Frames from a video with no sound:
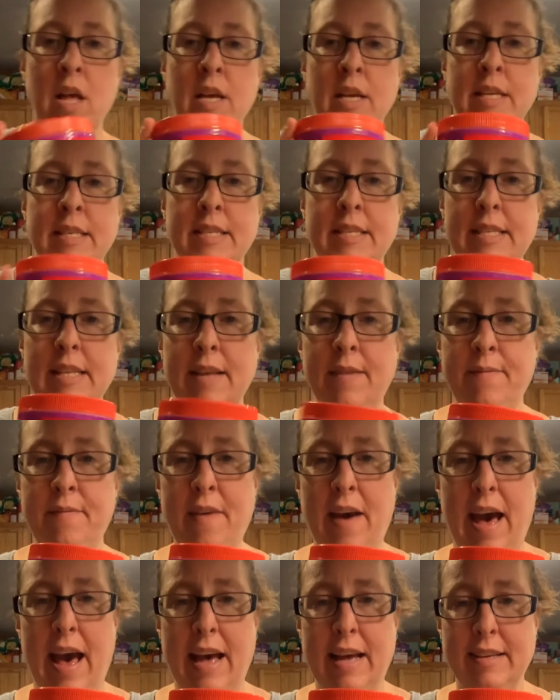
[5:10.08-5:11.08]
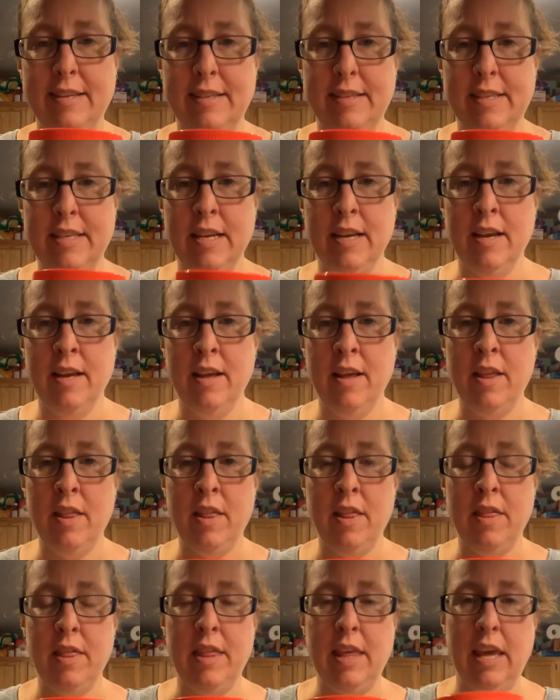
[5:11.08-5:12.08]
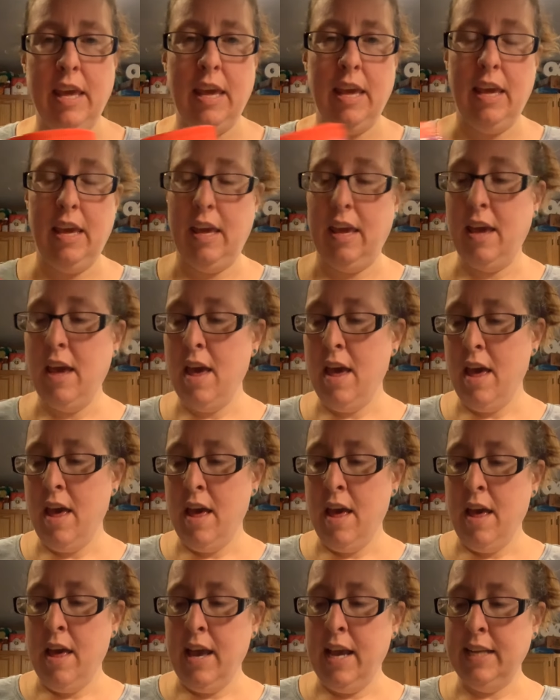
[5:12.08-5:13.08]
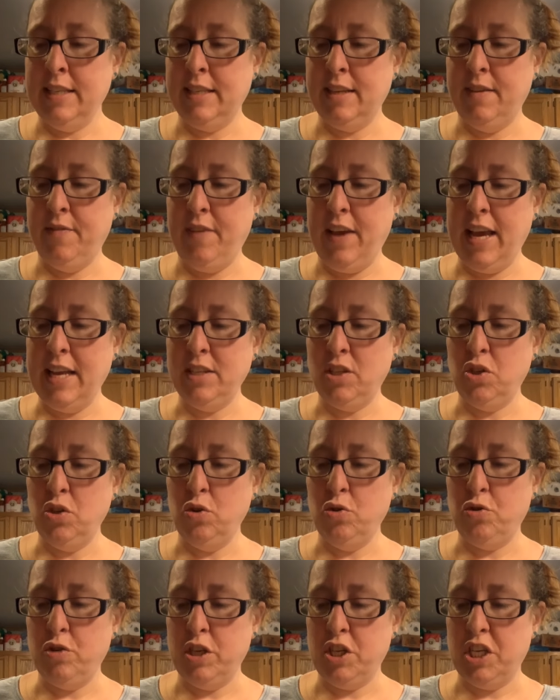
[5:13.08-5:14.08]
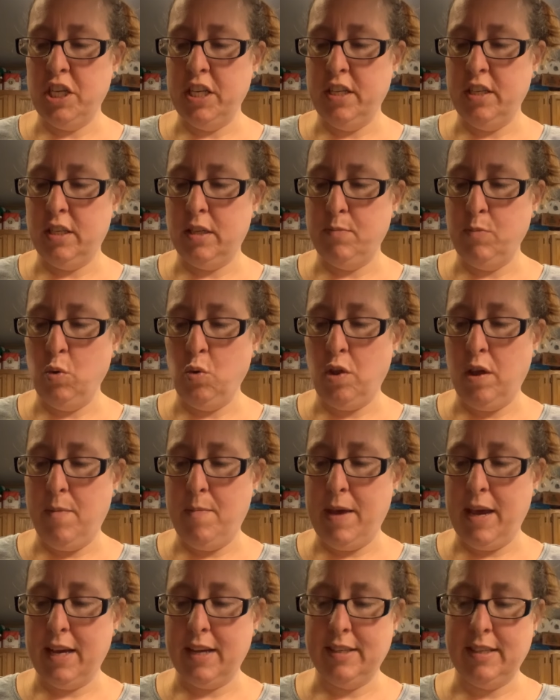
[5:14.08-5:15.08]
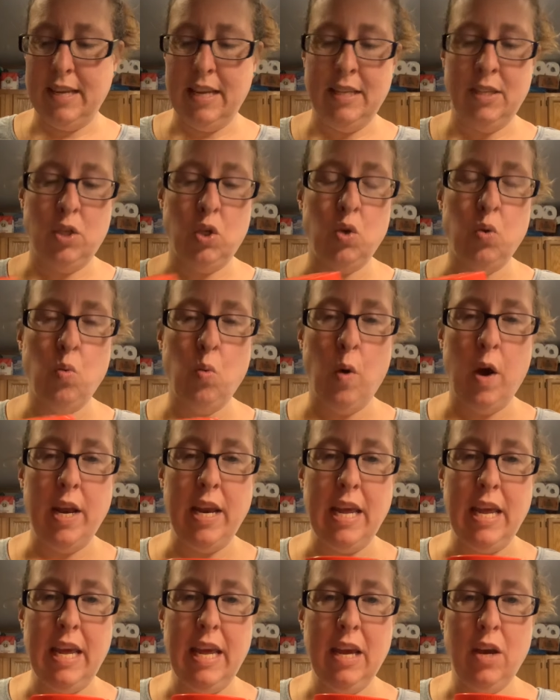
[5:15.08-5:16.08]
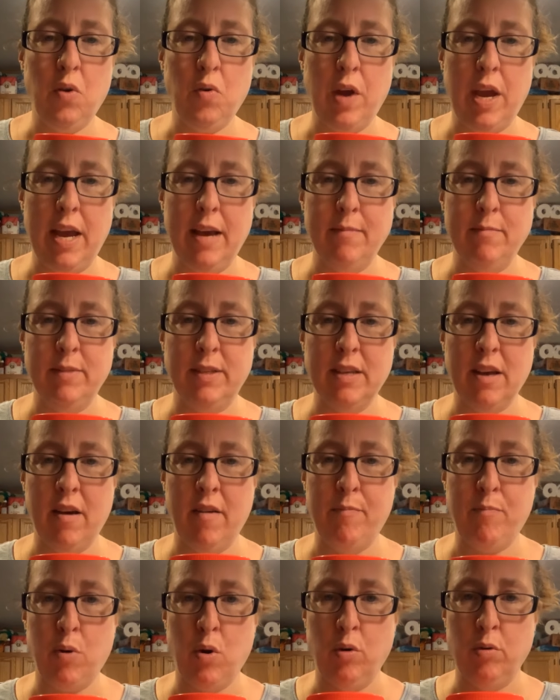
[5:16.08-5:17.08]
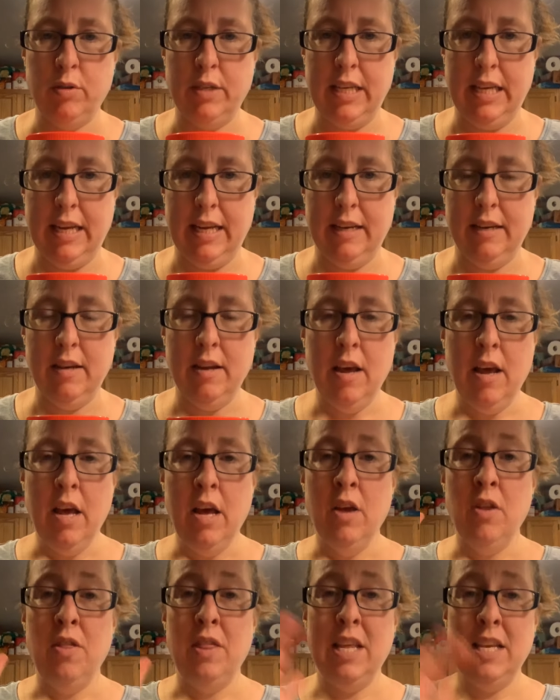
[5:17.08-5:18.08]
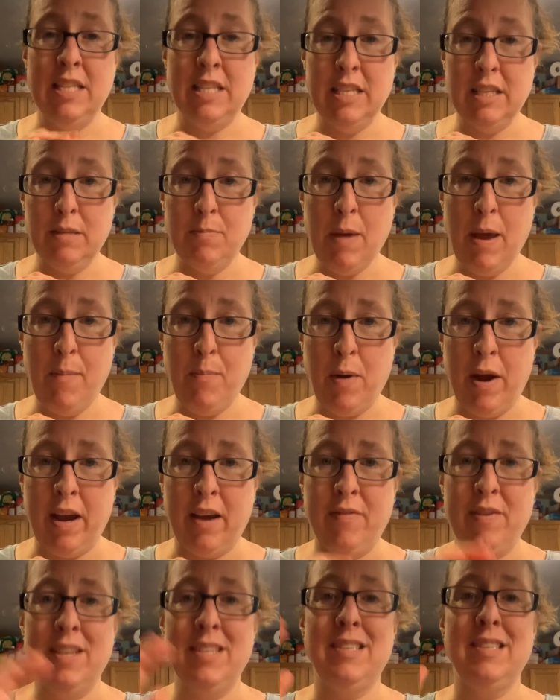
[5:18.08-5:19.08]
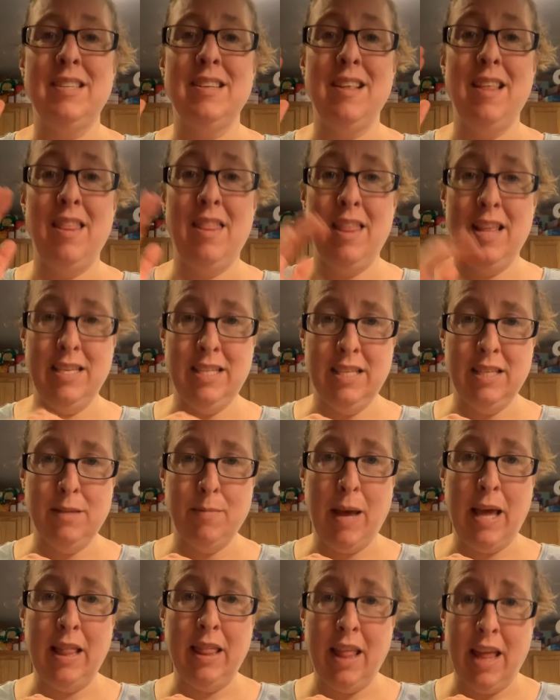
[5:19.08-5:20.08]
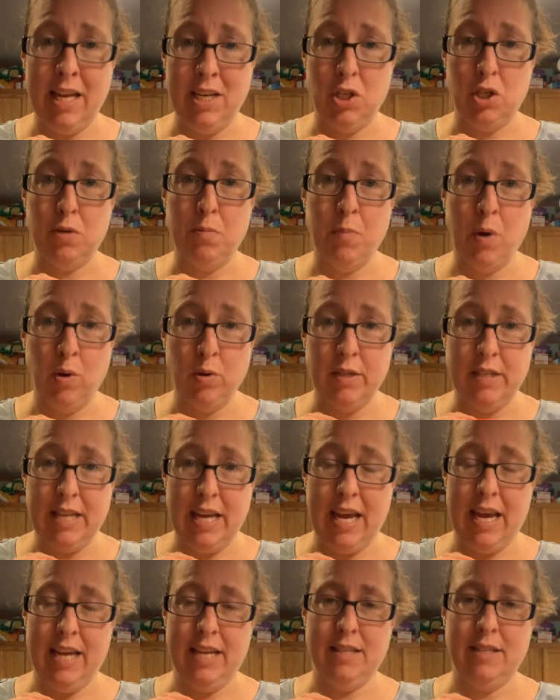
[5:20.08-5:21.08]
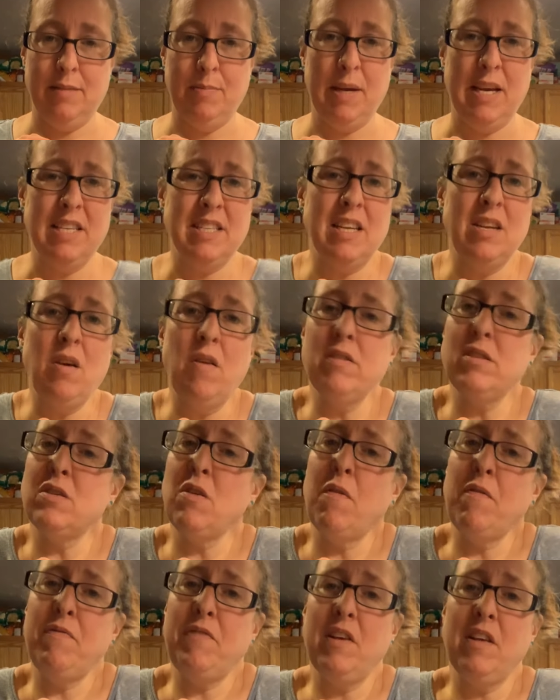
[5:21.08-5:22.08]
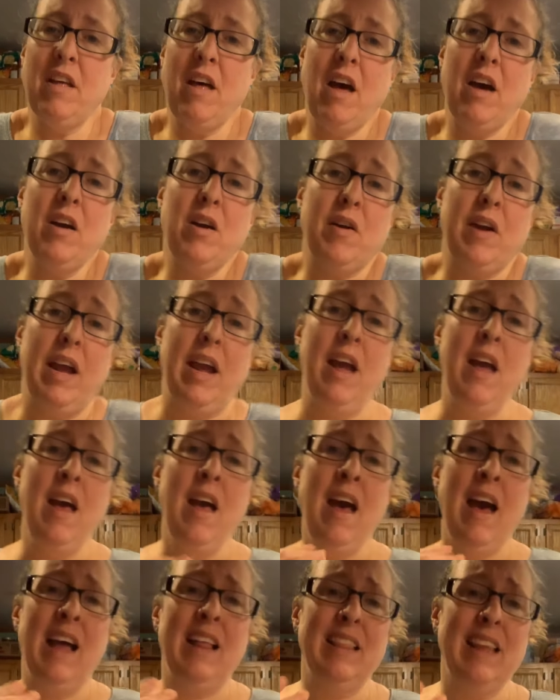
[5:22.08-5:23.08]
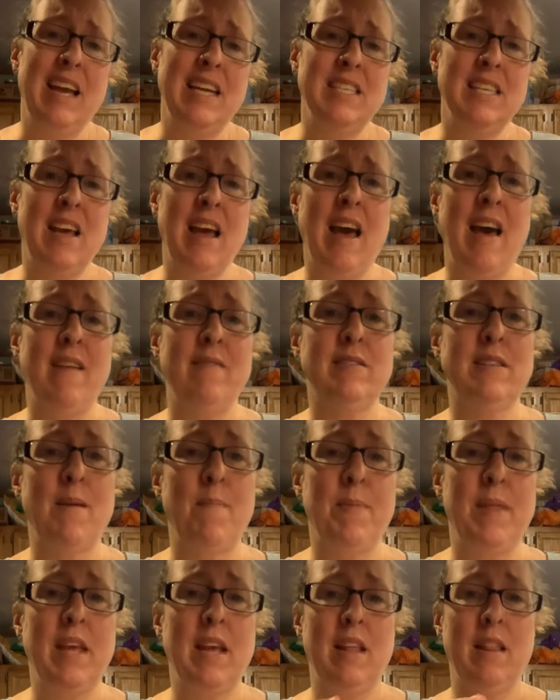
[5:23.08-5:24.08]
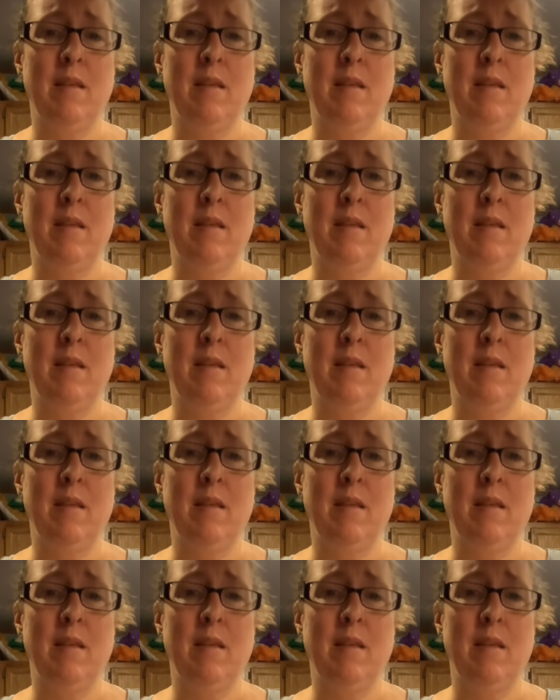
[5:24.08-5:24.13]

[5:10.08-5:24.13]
Slim Fast. It's Advanced Nutrition Smoothie Mix. It's 20 grams of protein. This is my breakfast. This is my lunch most days because I just don't feel hungry. I like to have something